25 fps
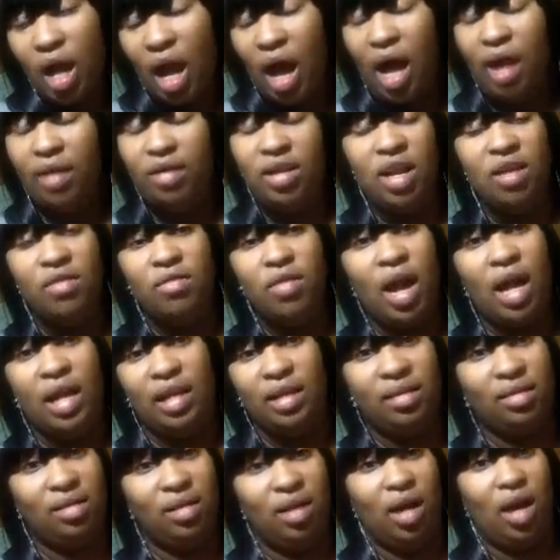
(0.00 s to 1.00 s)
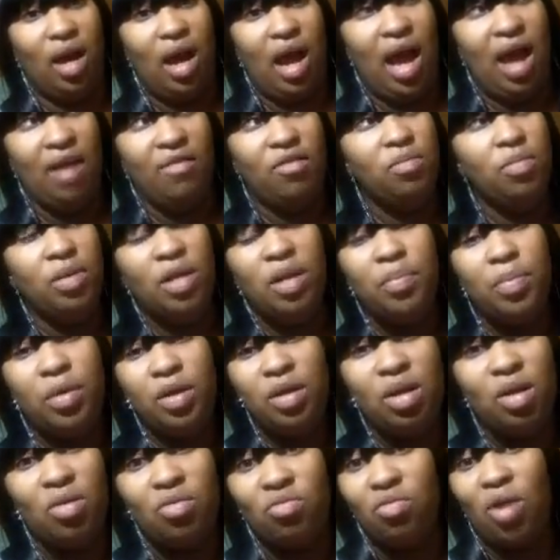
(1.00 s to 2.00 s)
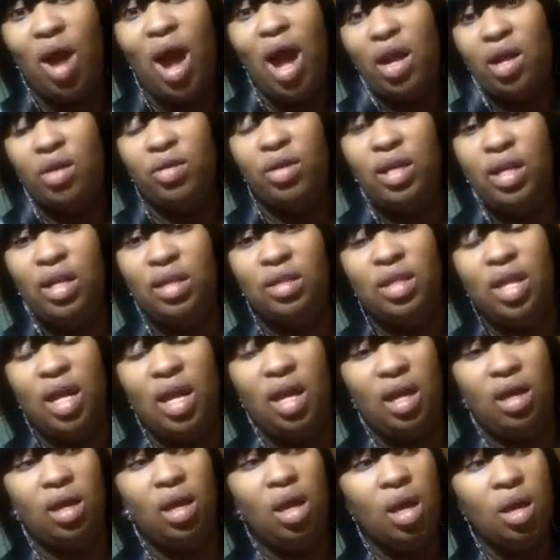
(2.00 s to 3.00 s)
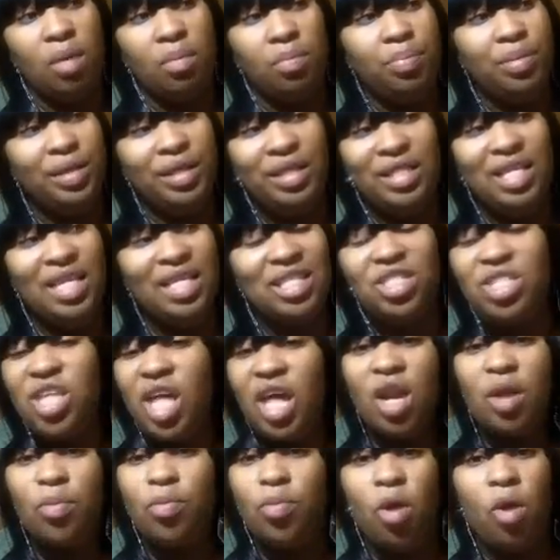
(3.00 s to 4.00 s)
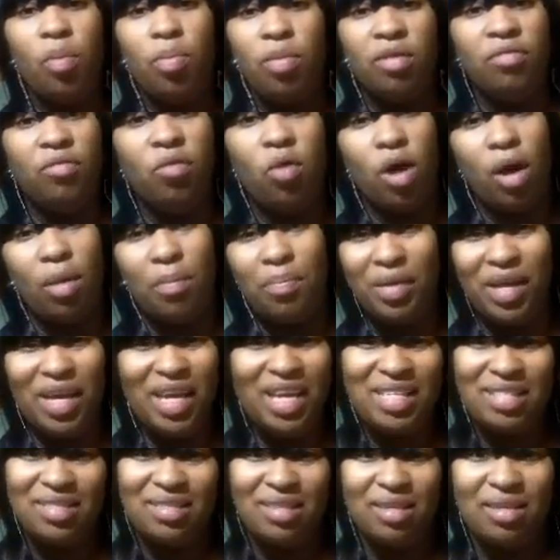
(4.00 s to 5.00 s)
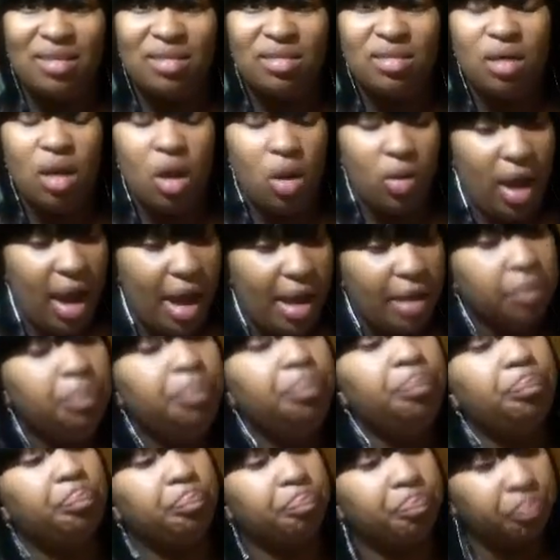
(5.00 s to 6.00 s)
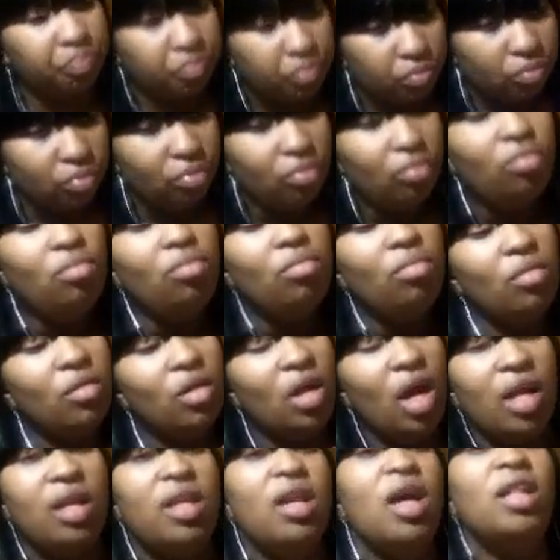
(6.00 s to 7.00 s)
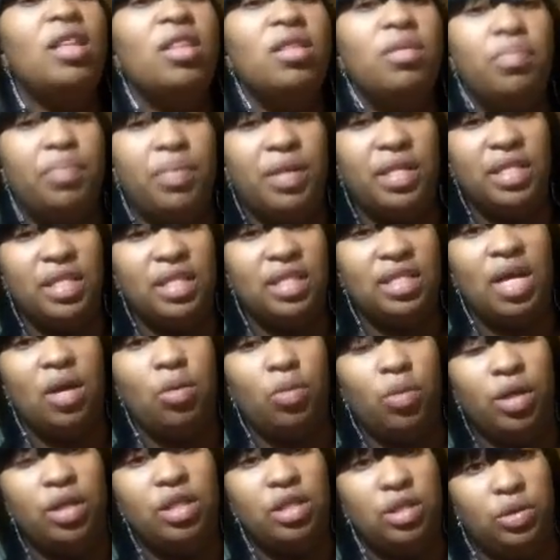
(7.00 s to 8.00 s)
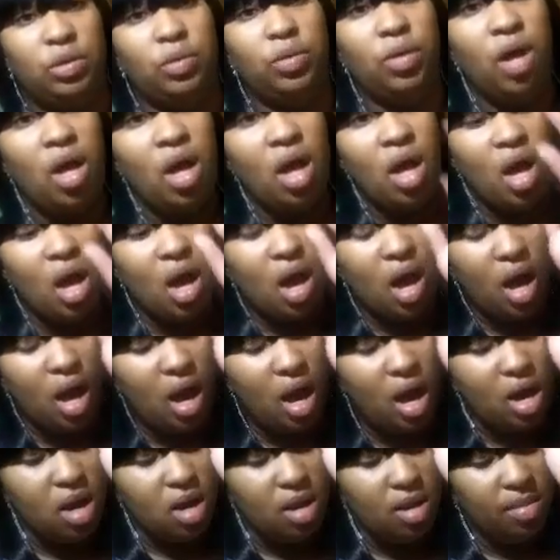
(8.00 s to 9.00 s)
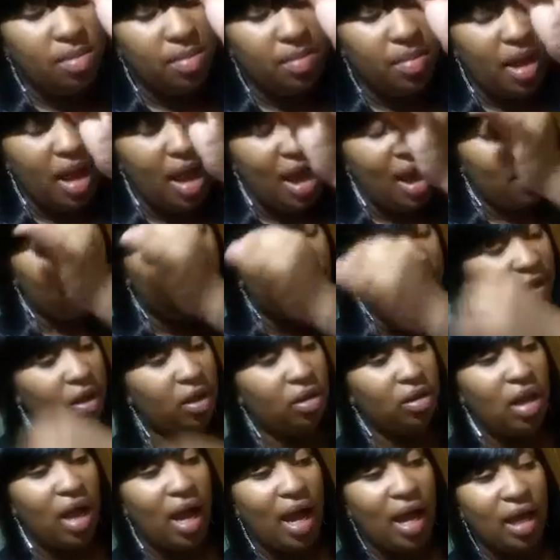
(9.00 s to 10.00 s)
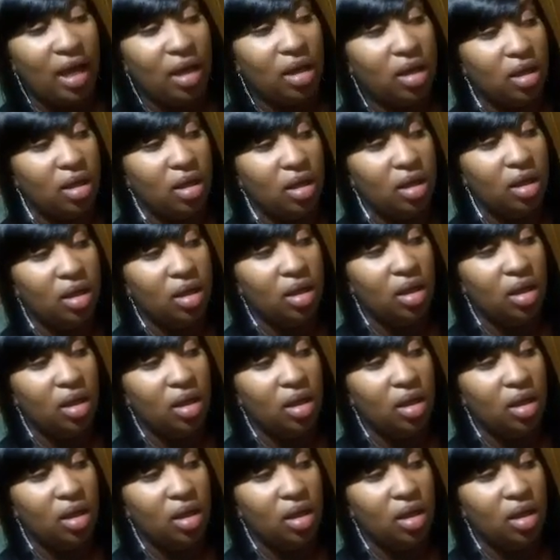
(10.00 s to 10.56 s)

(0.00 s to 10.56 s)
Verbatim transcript: I never, I, I haven't been up under a rock or anything. But that's not appropriate for a business, okay? Another business I went to, um, I felt like